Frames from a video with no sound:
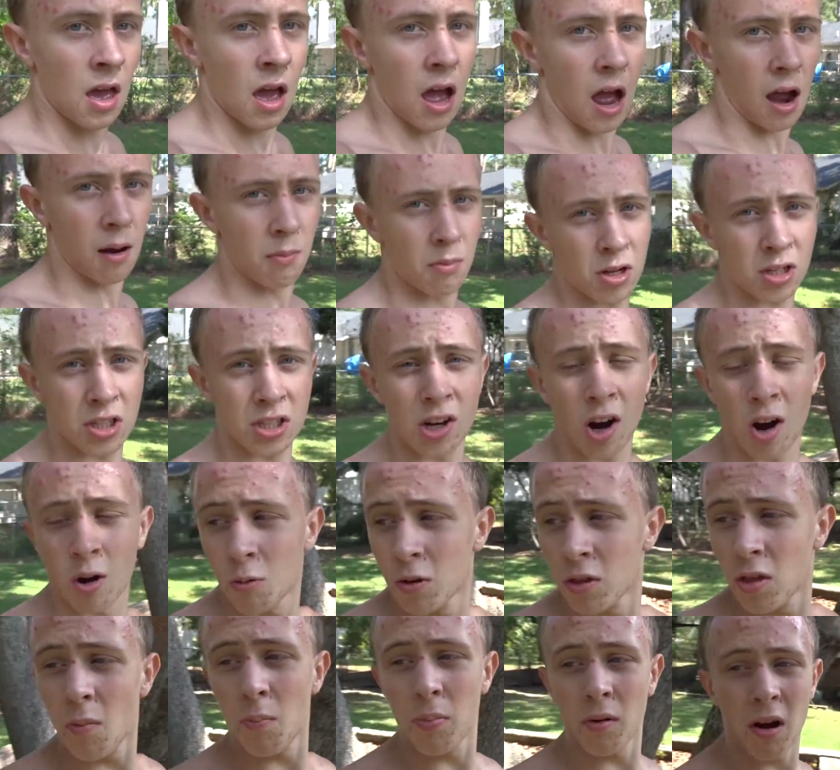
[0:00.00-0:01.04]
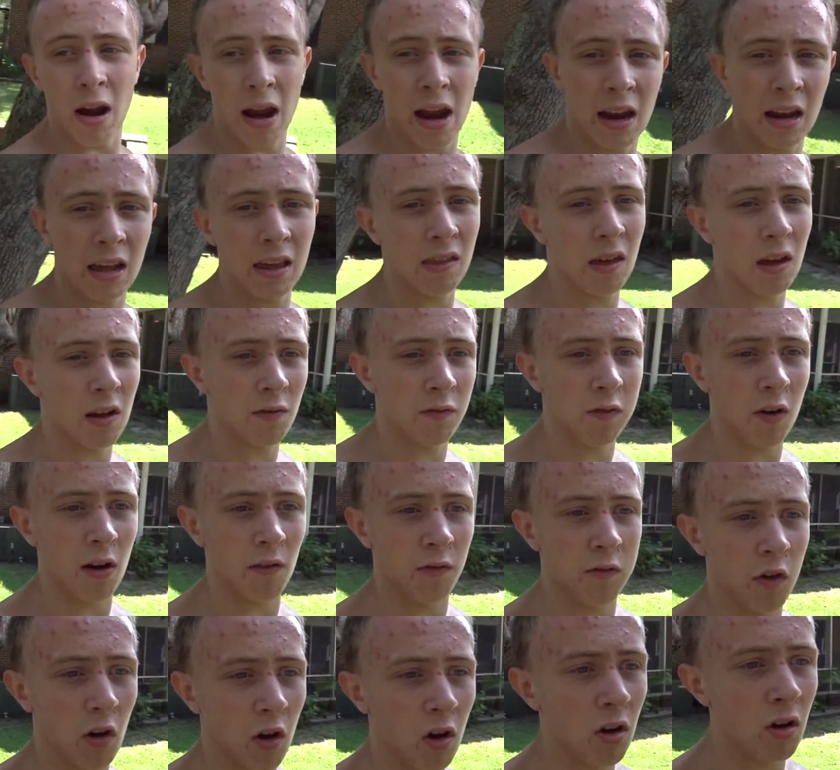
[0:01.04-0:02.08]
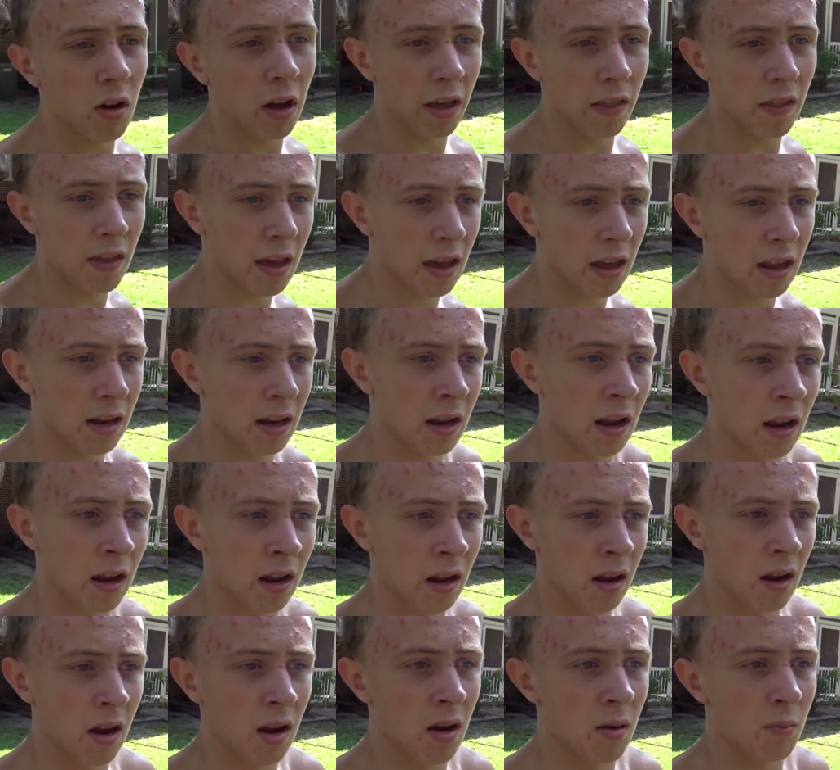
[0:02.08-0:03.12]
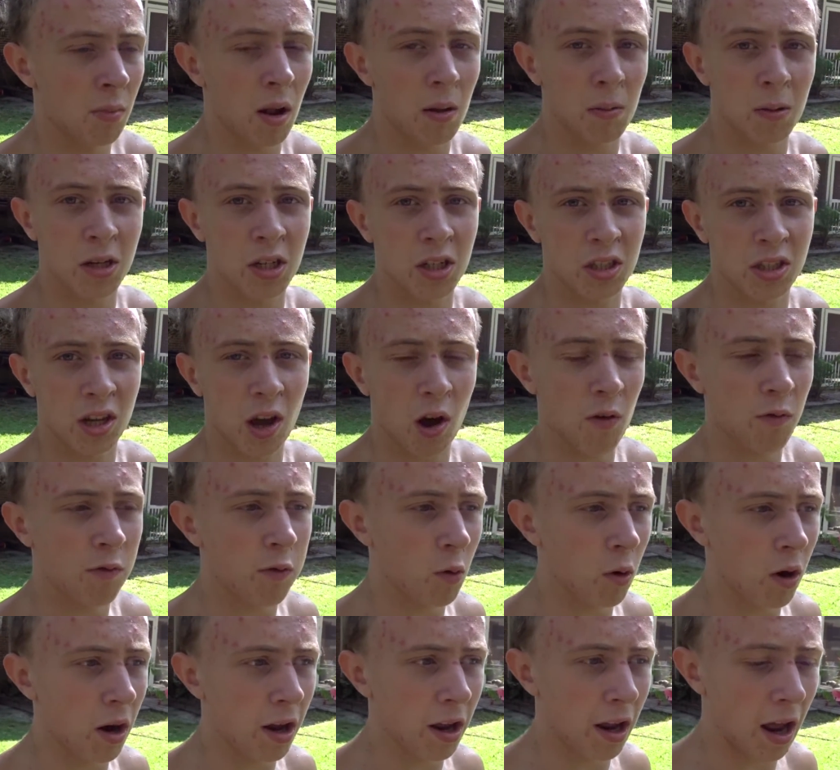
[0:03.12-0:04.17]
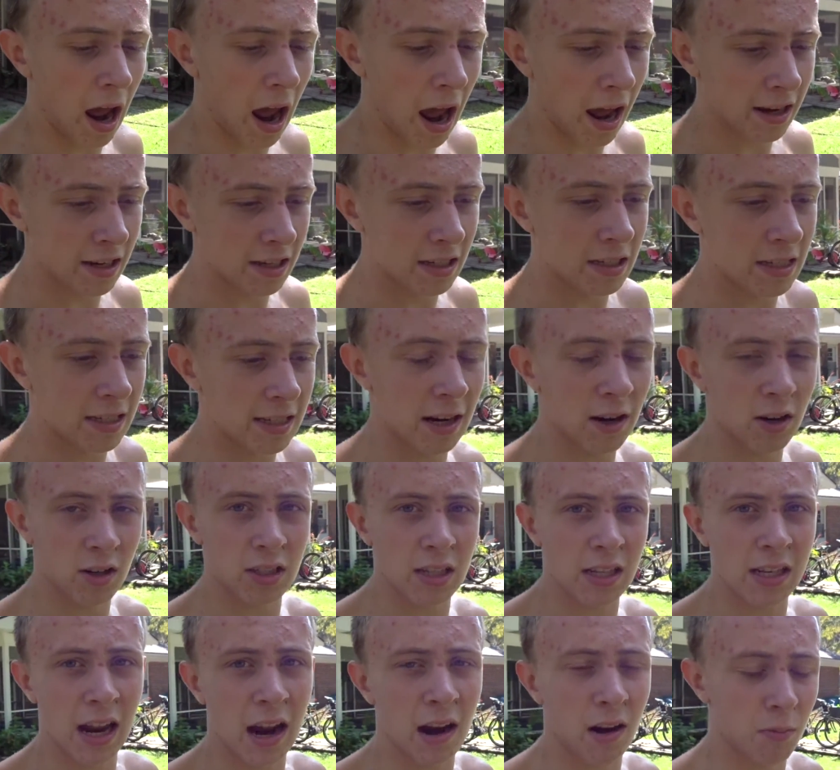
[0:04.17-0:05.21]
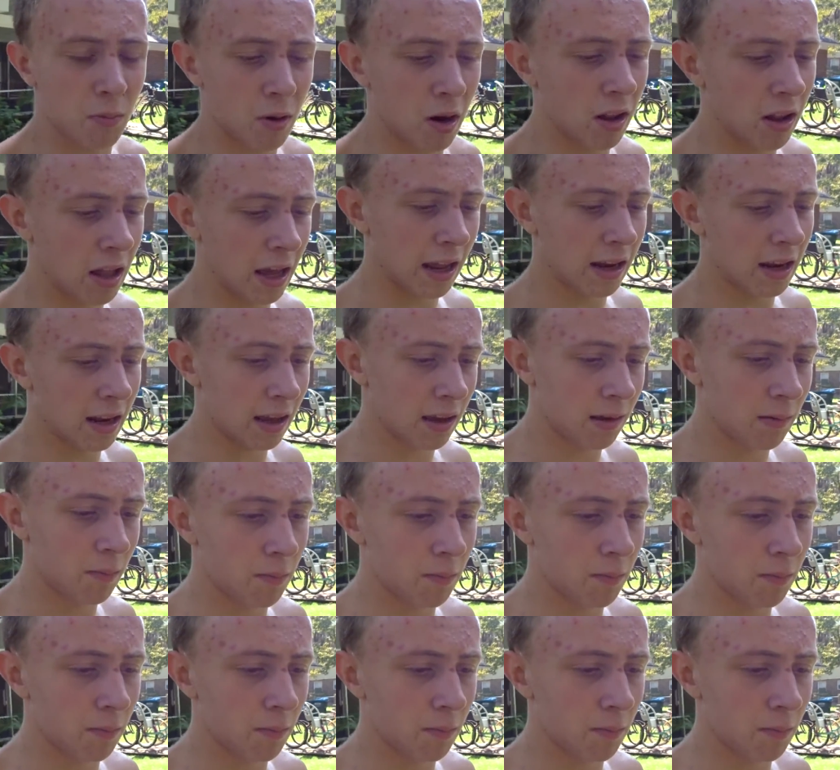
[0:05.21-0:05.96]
I'm going to start with a Barani, then a front full, and then probably just go for it. I seriously doubt I'm going to land it.